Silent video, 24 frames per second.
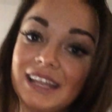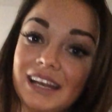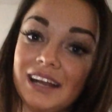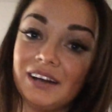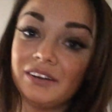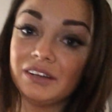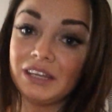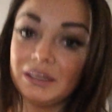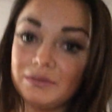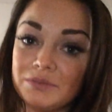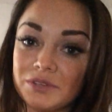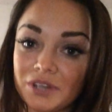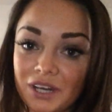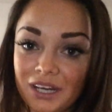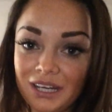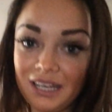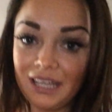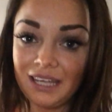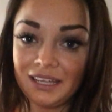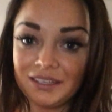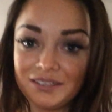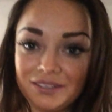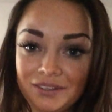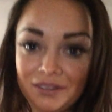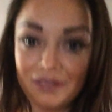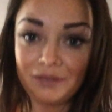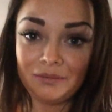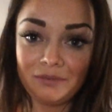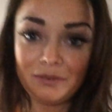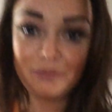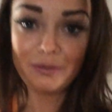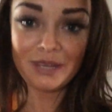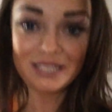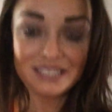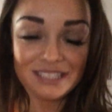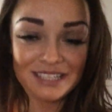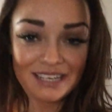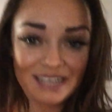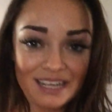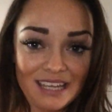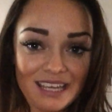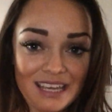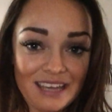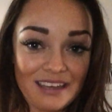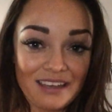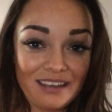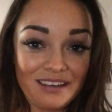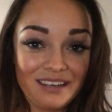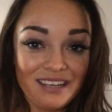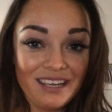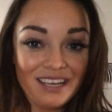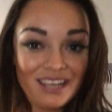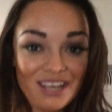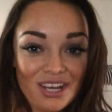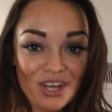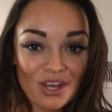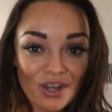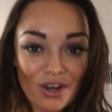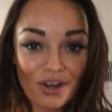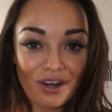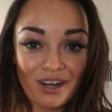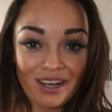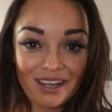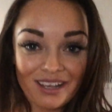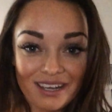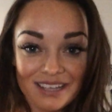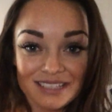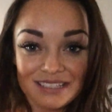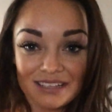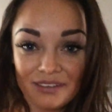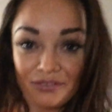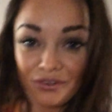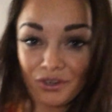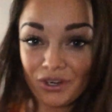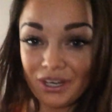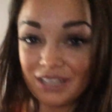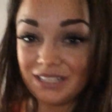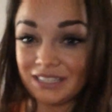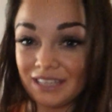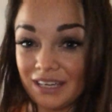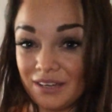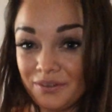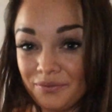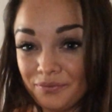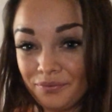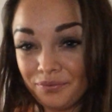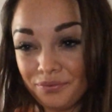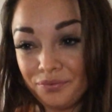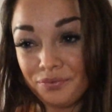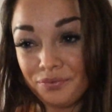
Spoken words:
and I'll keep trying to answer them the best that I can. All right, guys, have a great day.